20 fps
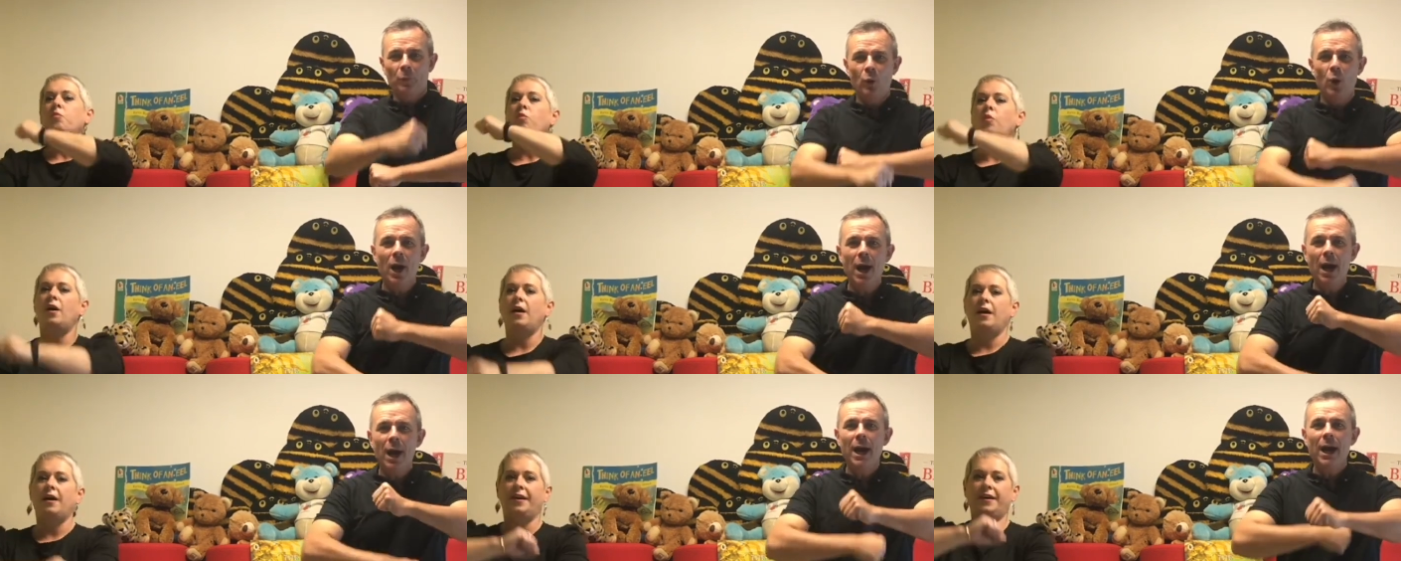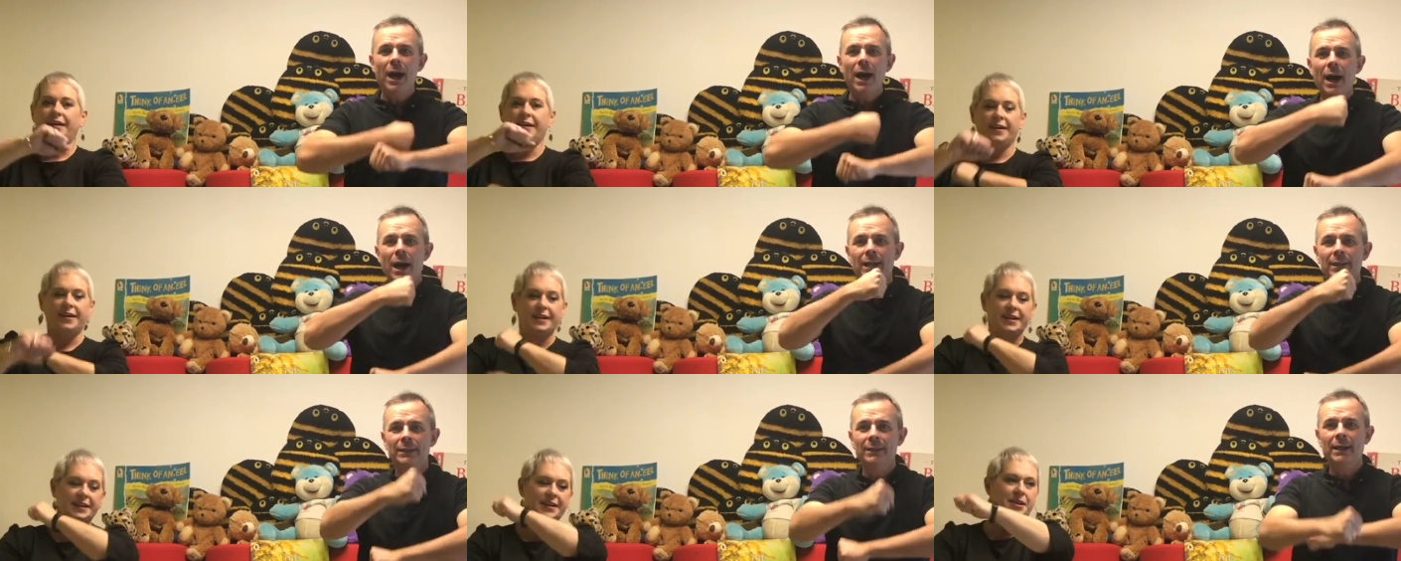
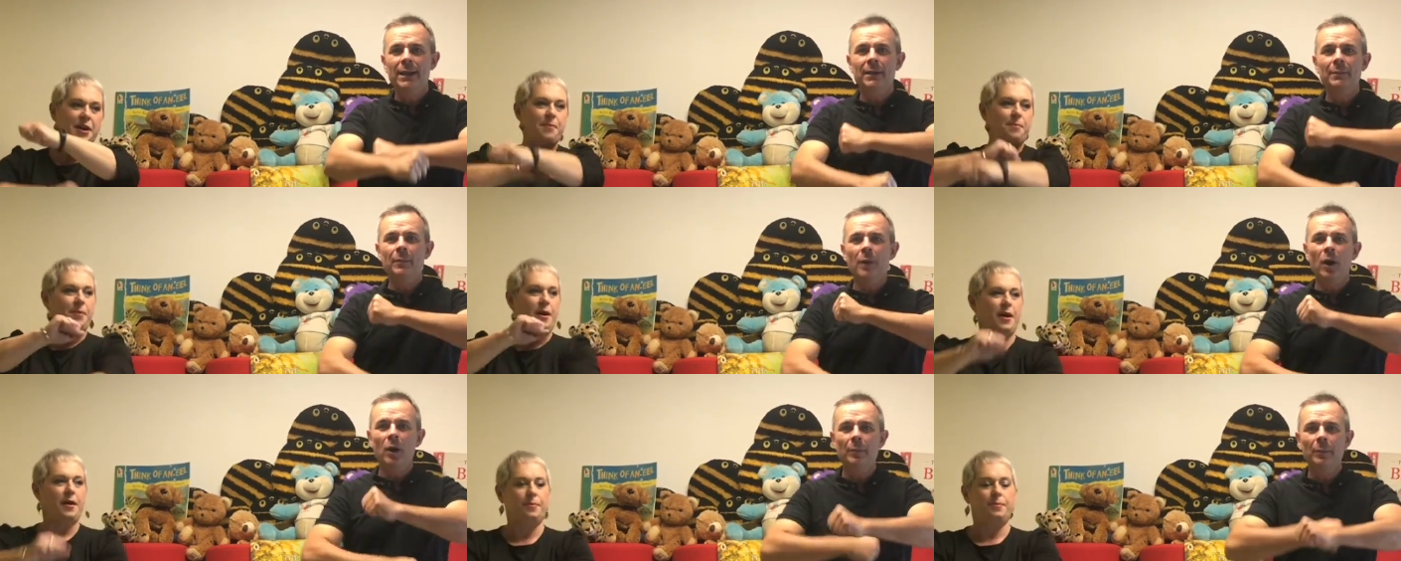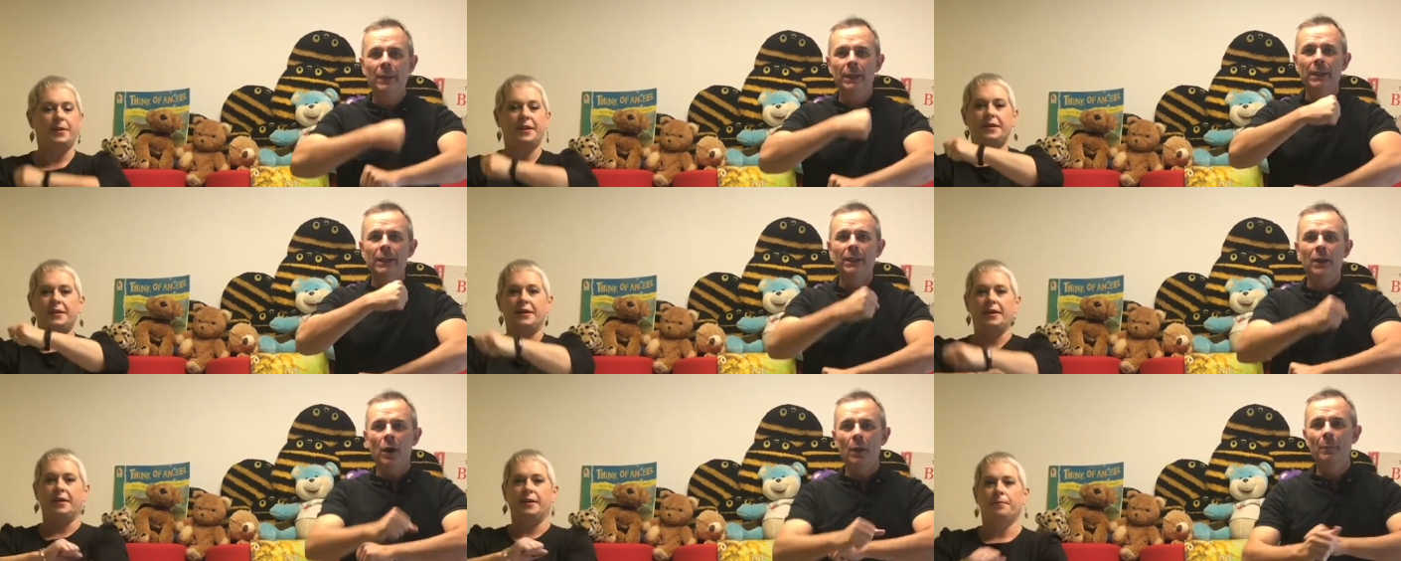Speaker 1: Wind the
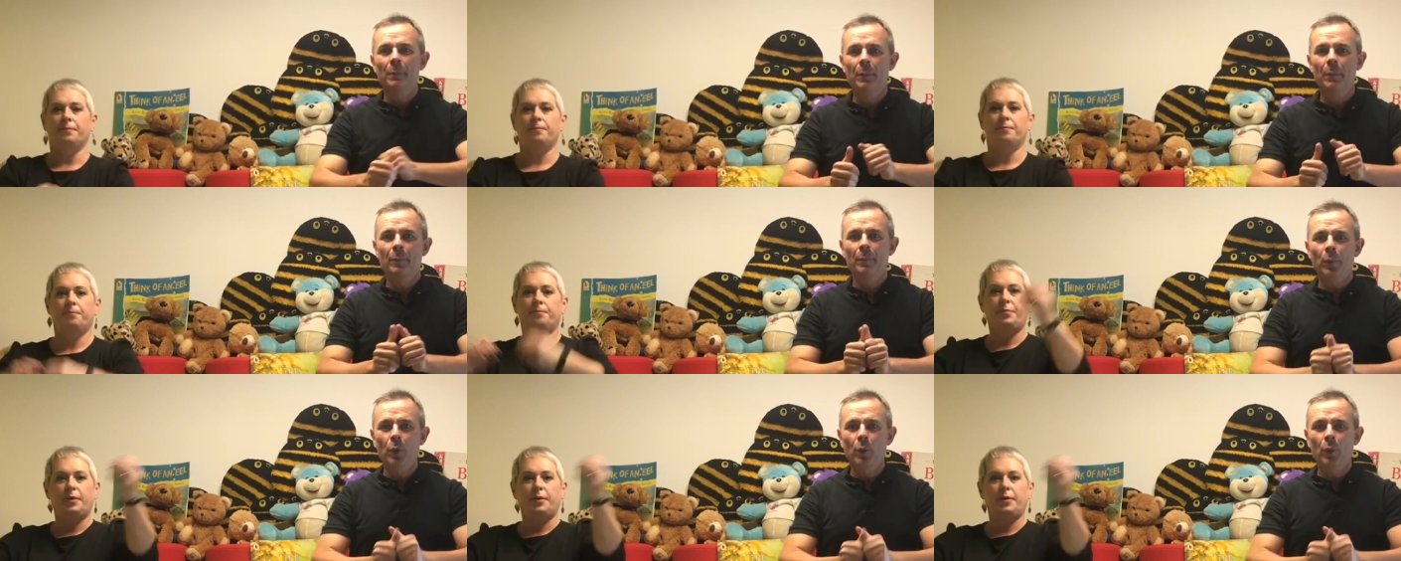bobbin up.